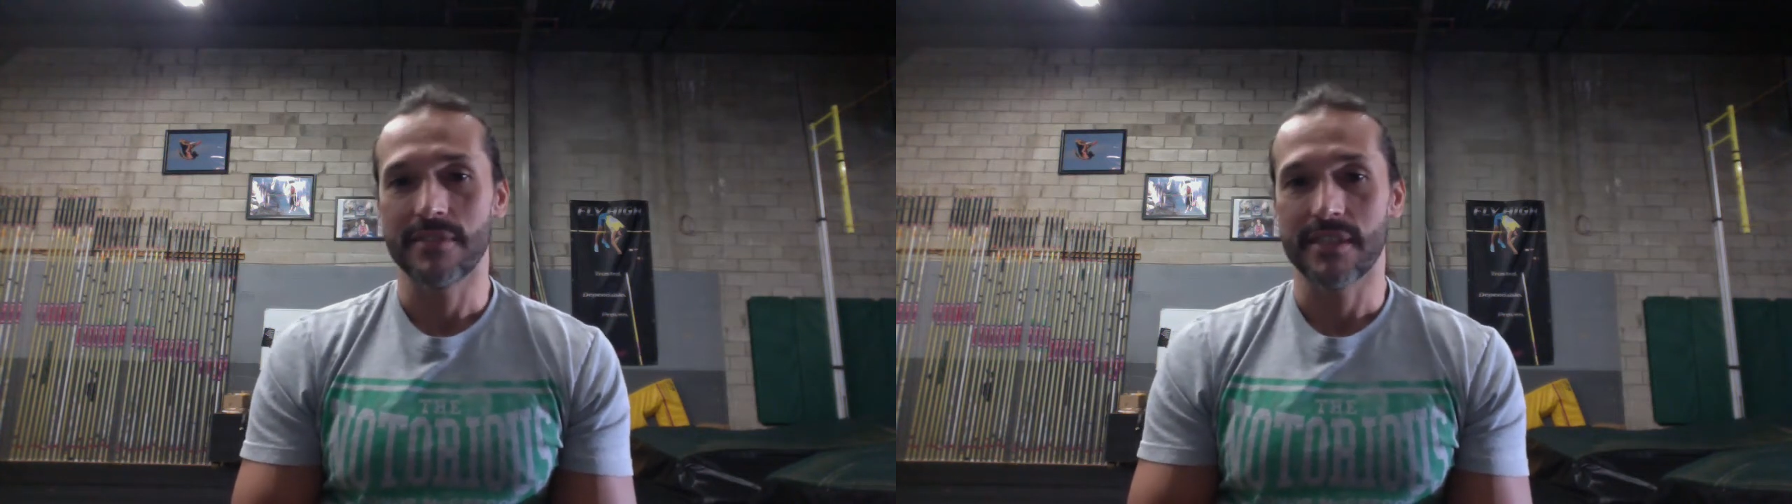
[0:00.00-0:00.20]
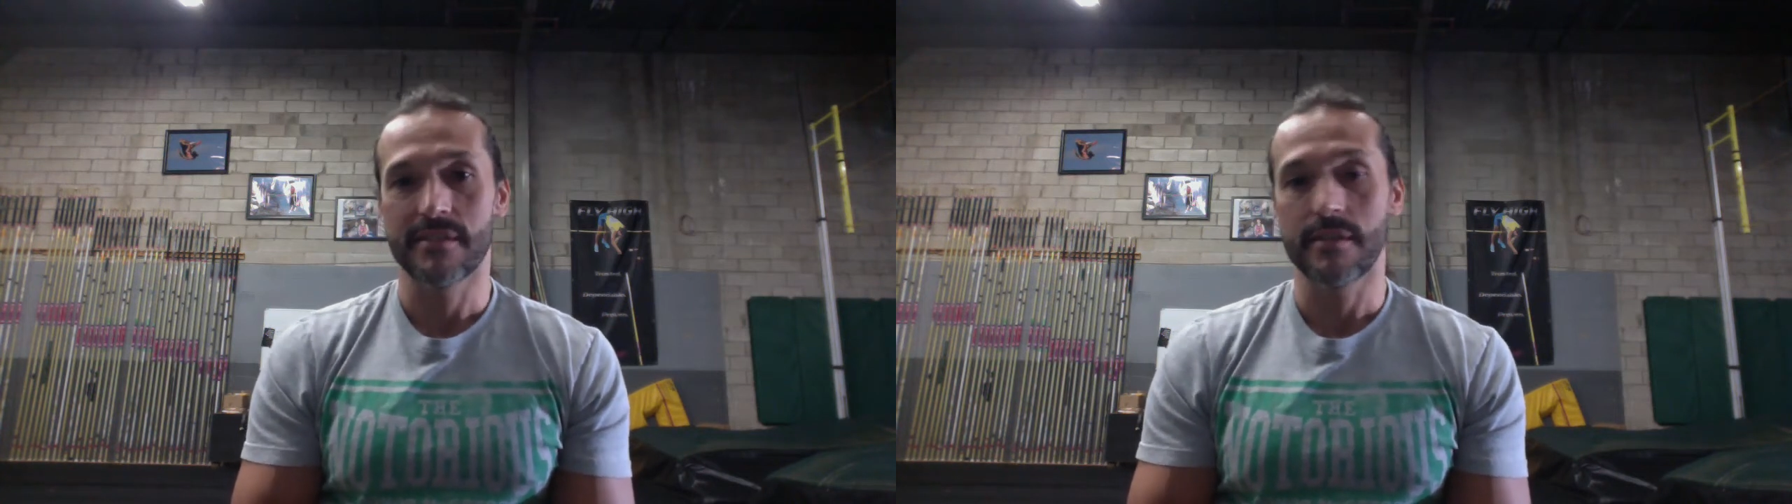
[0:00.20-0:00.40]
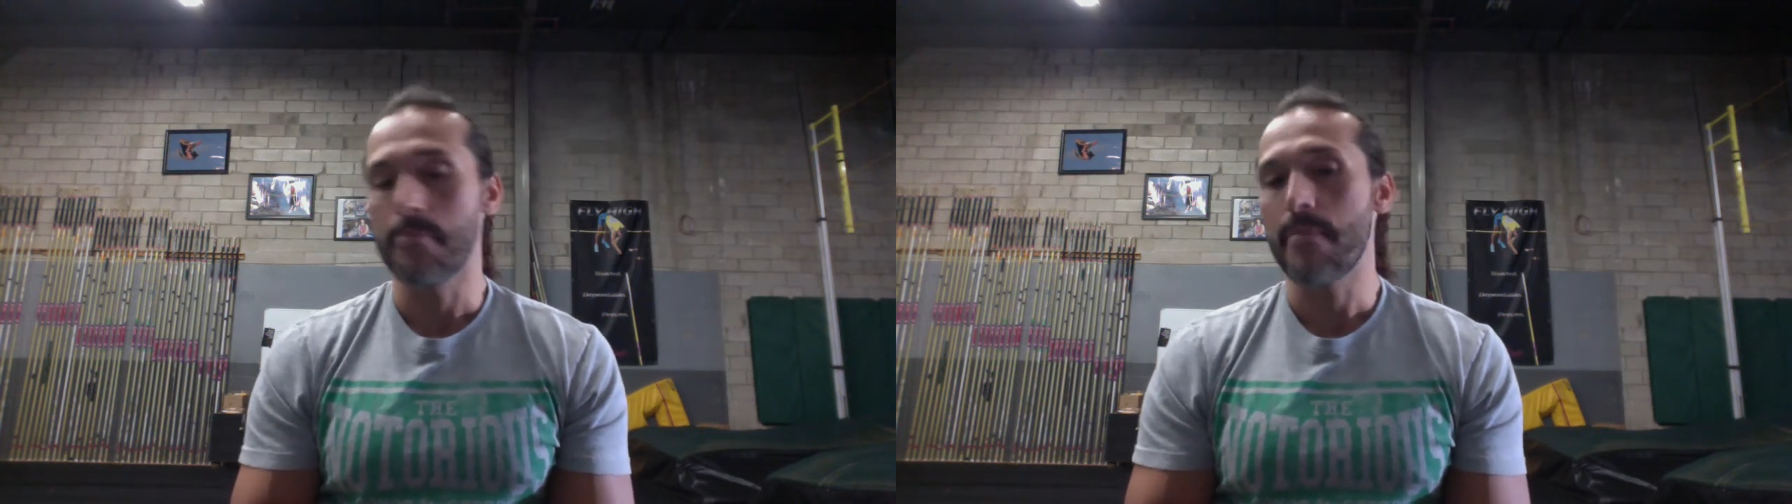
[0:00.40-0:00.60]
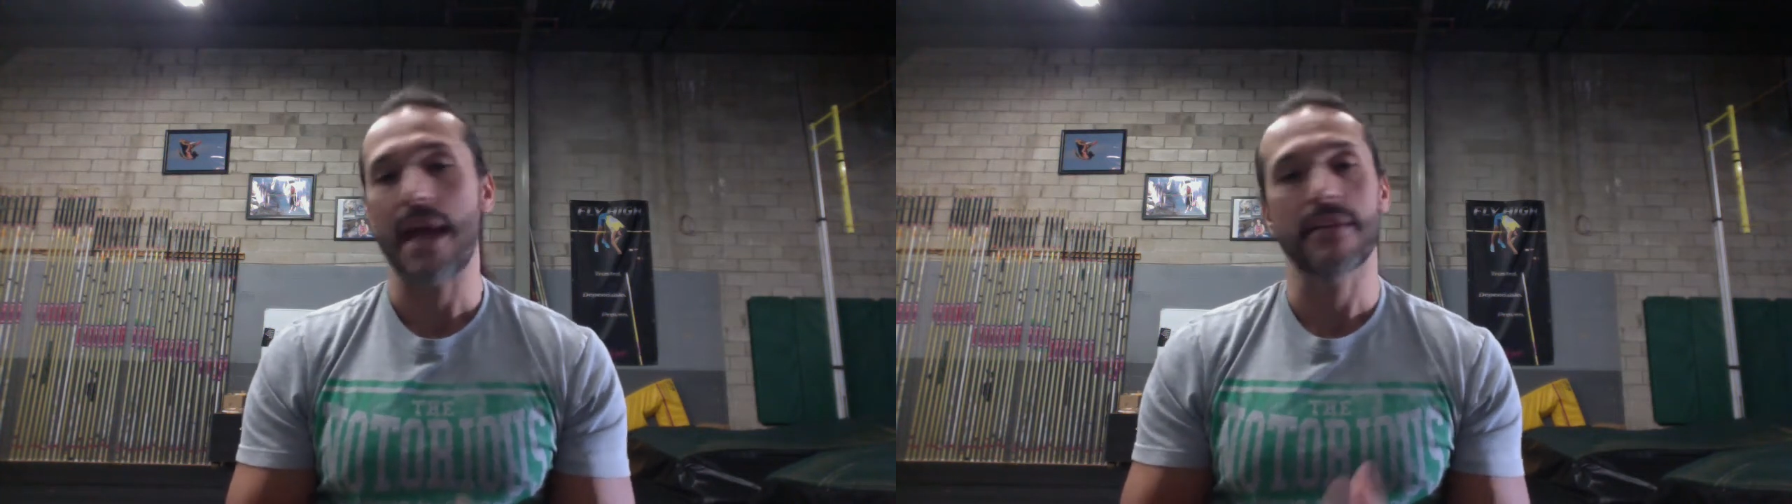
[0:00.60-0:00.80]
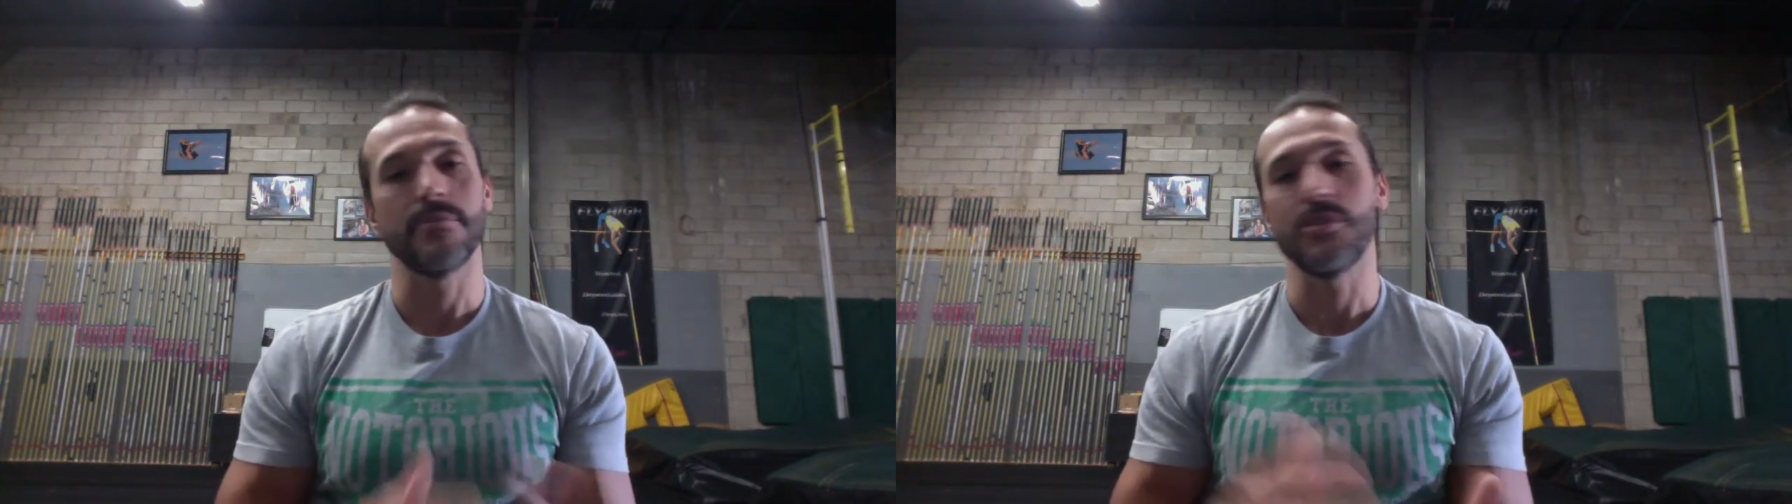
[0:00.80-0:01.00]
That's
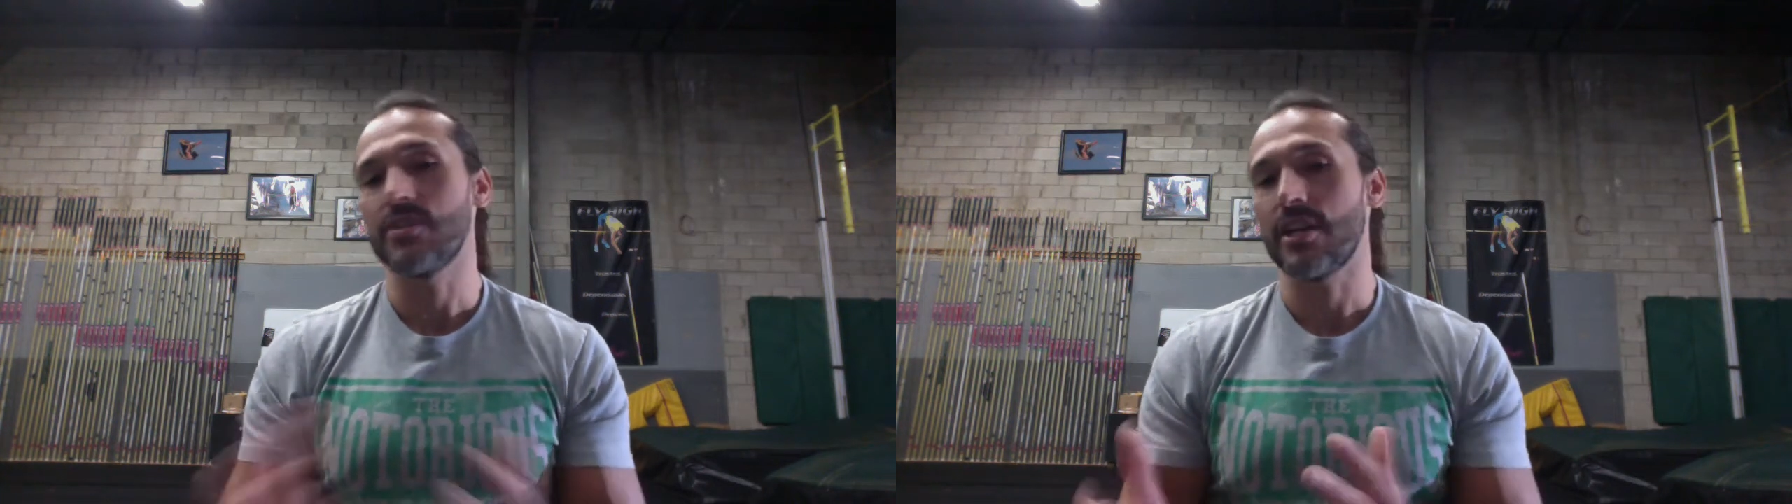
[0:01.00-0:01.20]
submaximal.